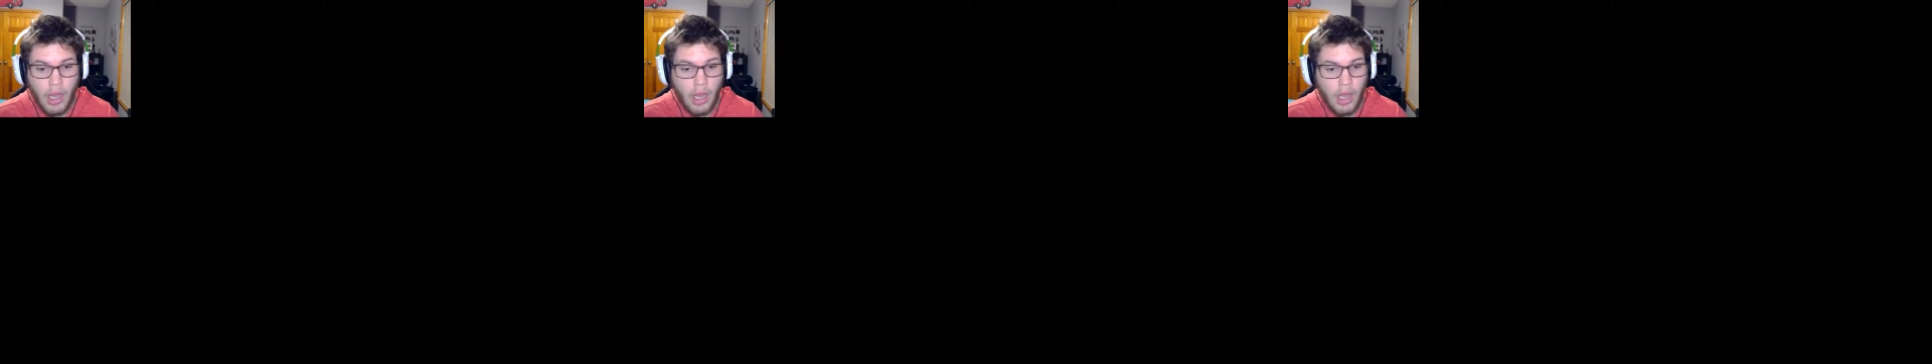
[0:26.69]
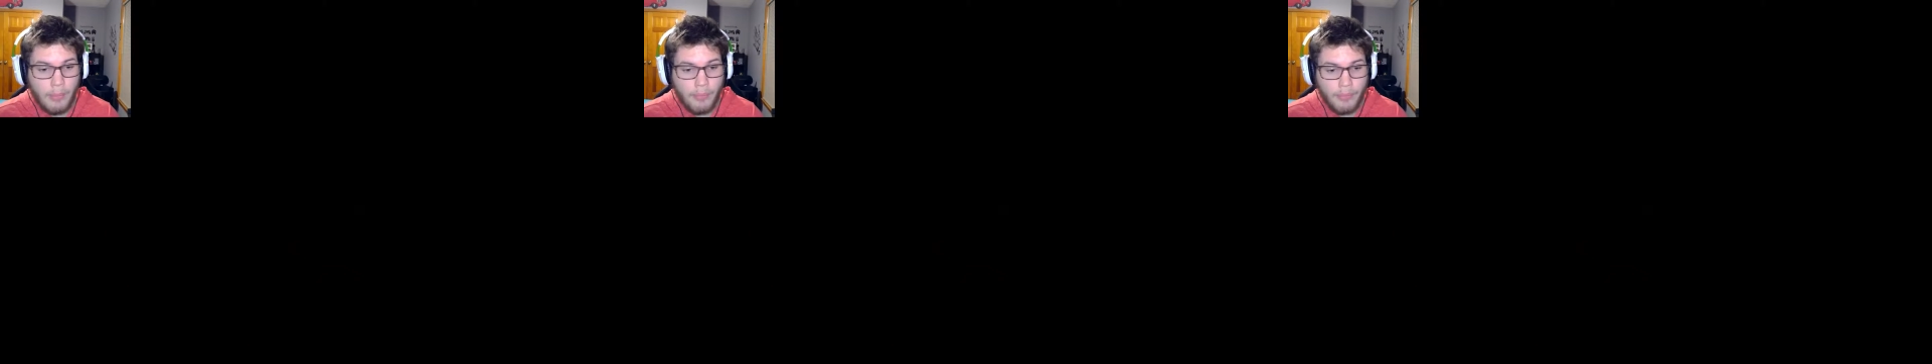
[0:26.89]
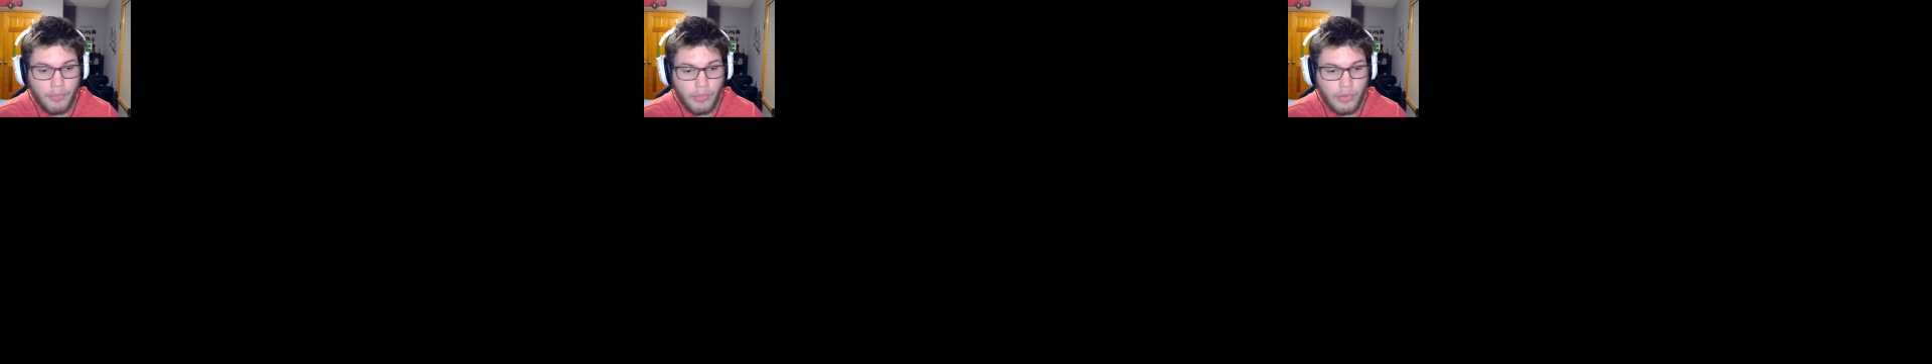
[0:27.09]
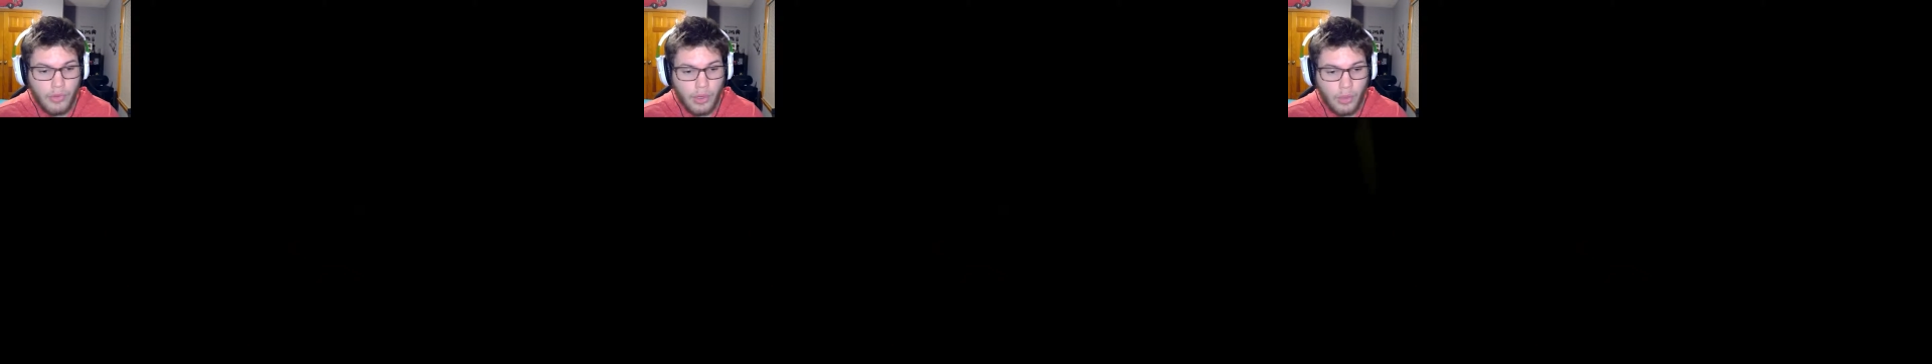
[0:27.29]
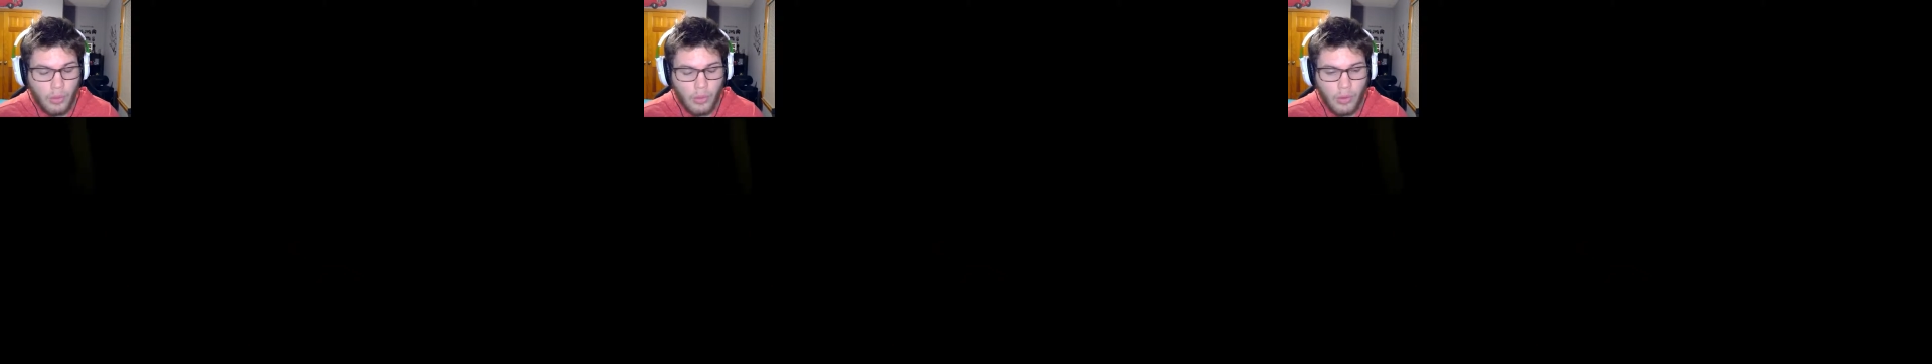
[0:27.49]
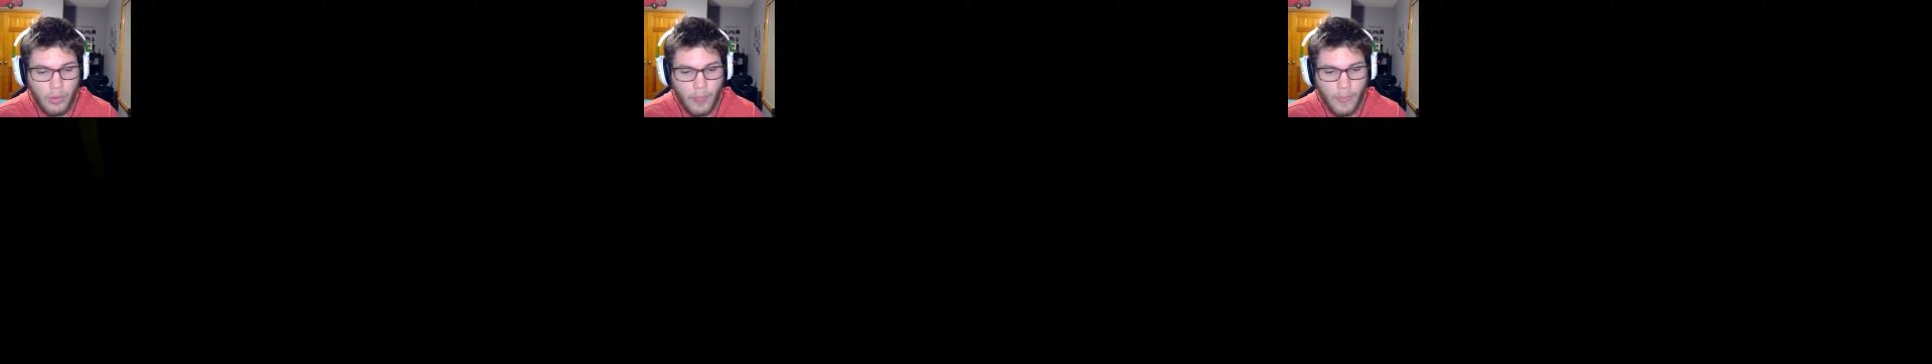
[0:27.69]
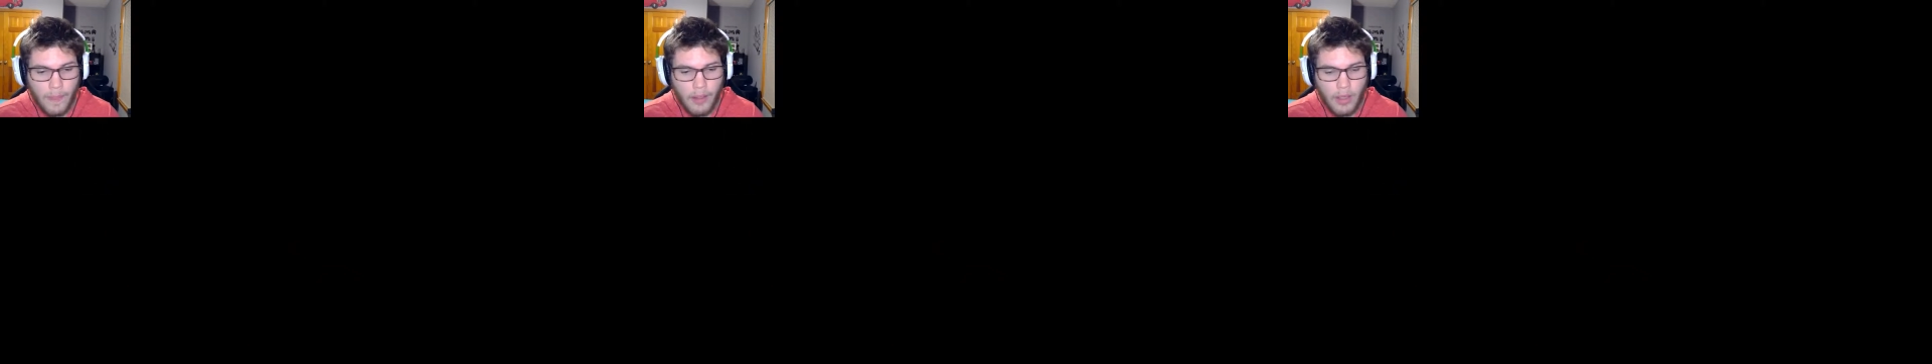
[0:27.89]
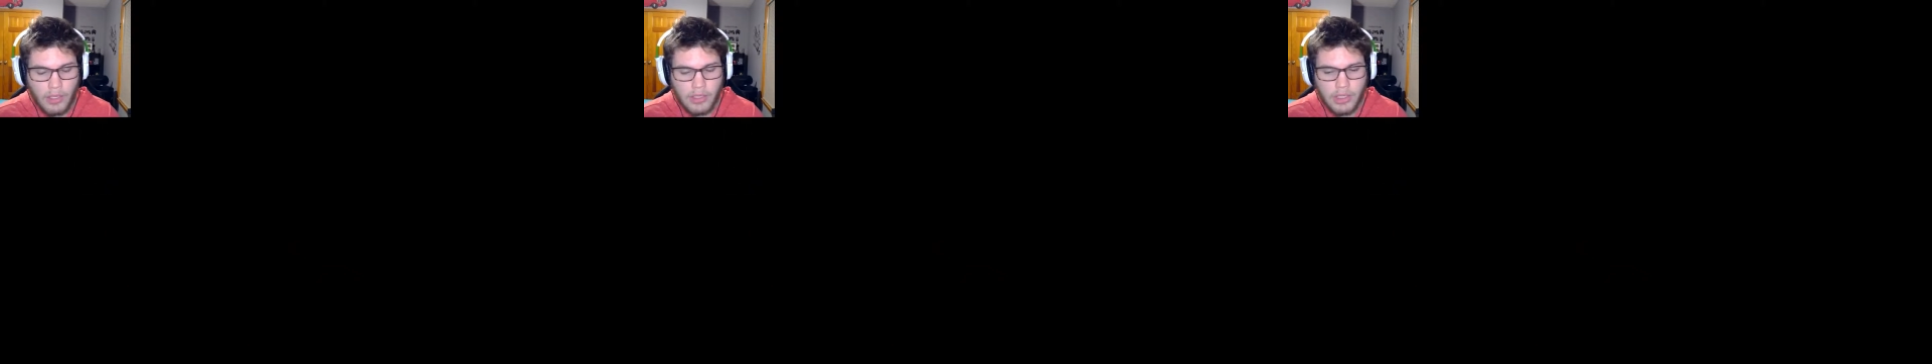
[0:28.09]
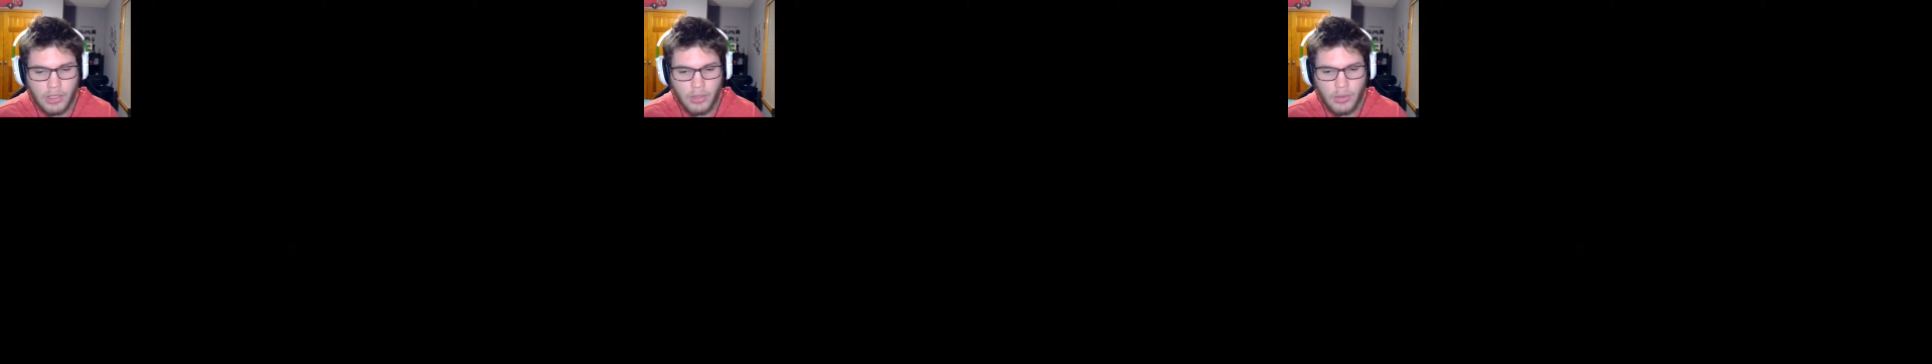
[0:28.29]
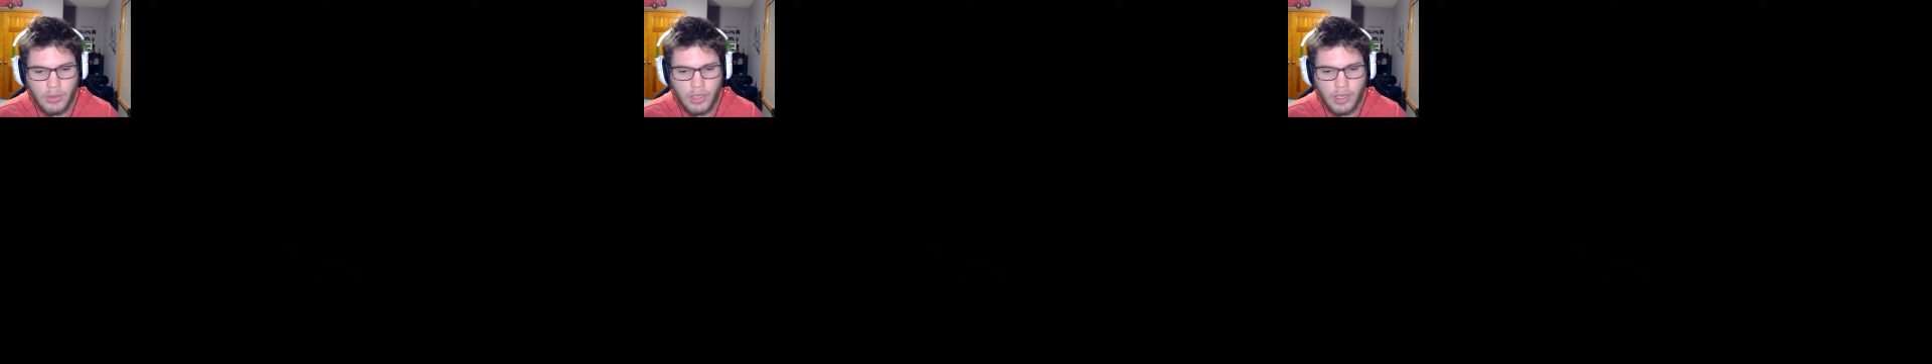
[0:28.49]
um, so
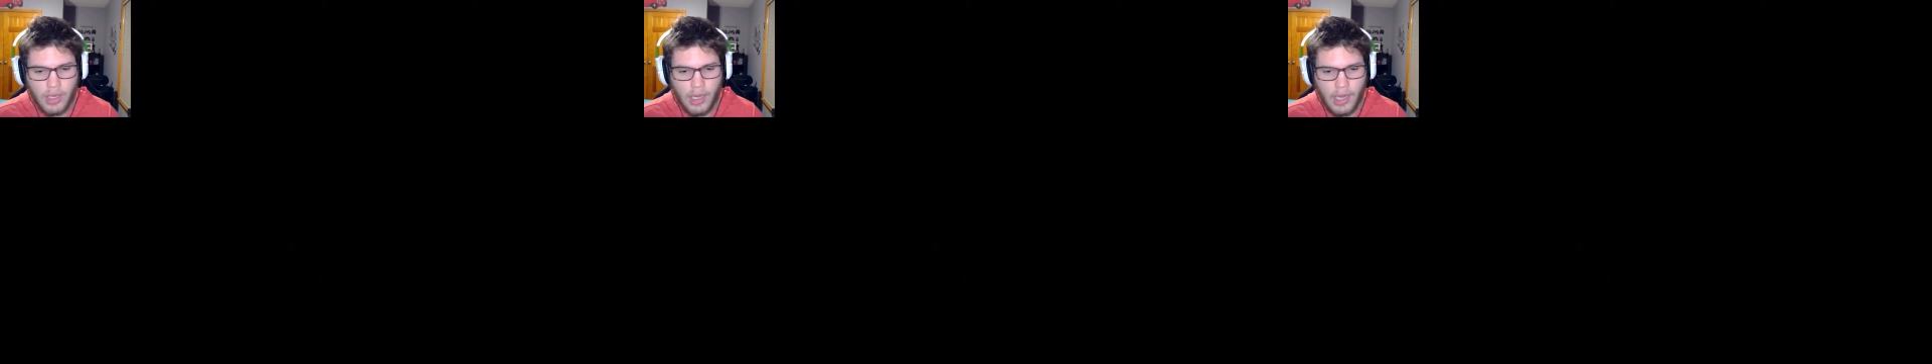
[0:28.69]
also